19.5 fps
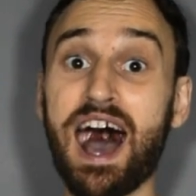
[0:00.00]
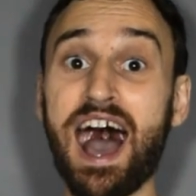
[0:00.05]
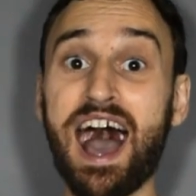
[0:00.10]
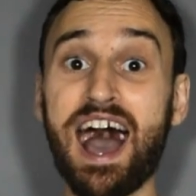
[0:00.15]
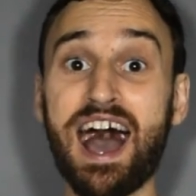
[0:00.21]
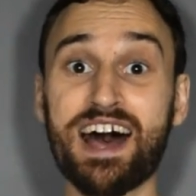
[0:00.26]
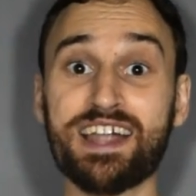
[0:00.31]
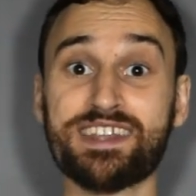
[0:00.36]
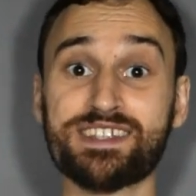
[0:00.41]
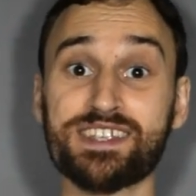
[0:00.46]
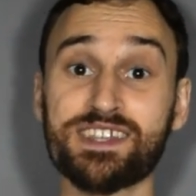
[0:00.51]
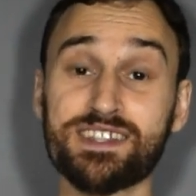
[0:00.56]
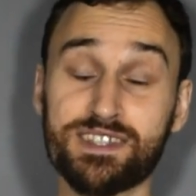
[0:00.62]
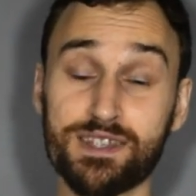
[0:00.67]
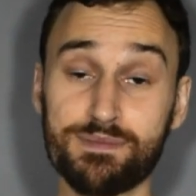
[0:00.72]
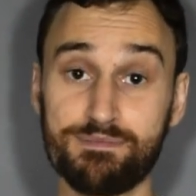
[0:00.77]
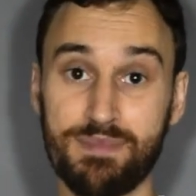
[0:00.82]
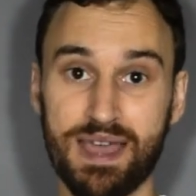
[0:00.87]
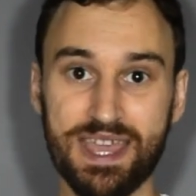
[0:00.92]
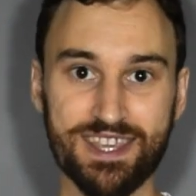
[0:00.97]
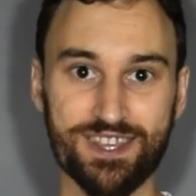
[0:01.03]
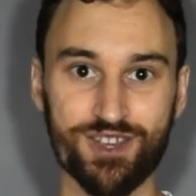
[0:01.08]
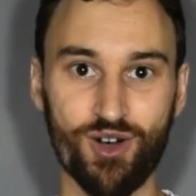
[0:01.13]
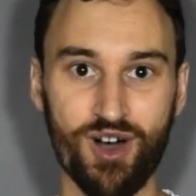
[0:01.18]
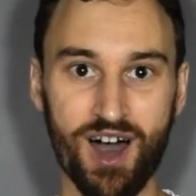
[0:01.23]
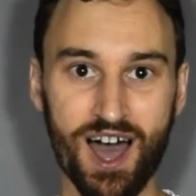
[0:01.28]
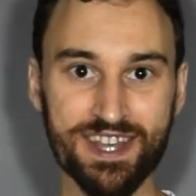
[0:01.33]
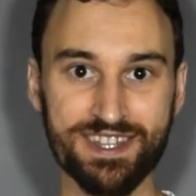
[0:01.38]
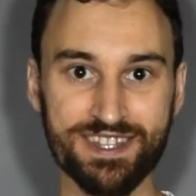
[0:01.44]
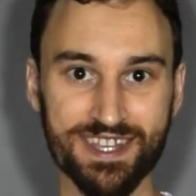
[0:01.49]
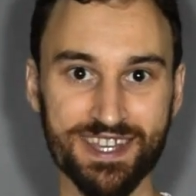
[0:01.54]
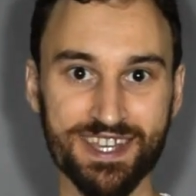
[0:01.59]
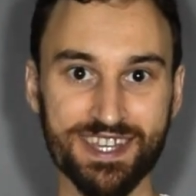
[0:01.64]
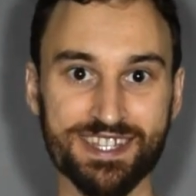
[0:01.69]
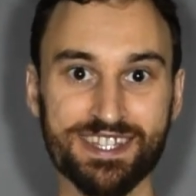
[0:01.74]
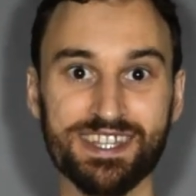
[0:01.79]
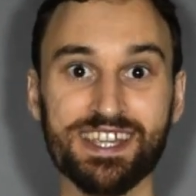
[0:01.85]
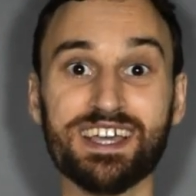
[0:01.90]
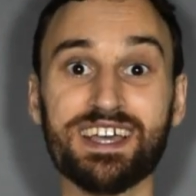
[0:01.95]
and to make your
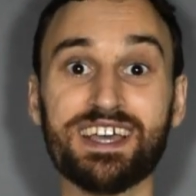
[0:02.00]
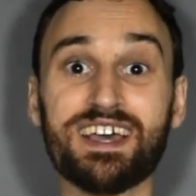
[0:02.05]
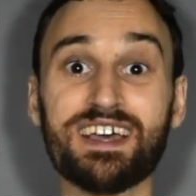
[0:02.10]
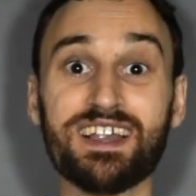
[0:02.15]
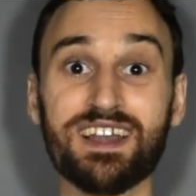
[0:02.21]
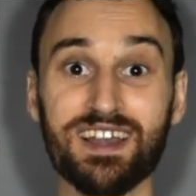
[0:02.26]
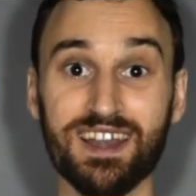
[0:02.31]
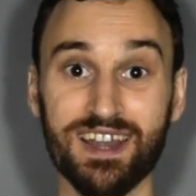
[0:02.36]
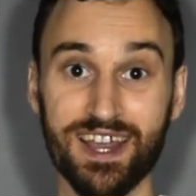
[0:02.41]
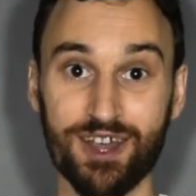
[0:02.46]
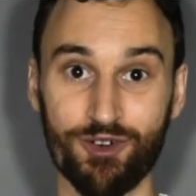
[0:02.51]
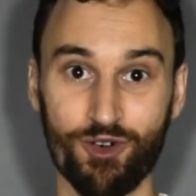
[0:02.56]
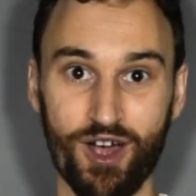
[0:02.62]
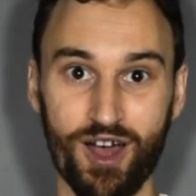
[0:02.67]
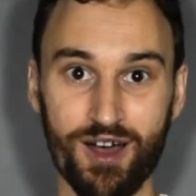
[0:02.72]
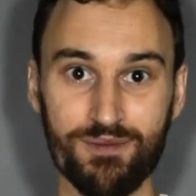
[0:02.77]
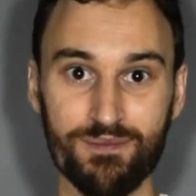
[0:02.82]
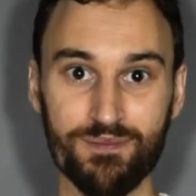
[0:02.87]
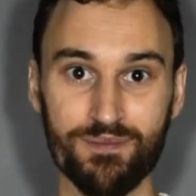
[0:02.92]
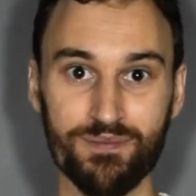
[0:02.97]
ideas clearer.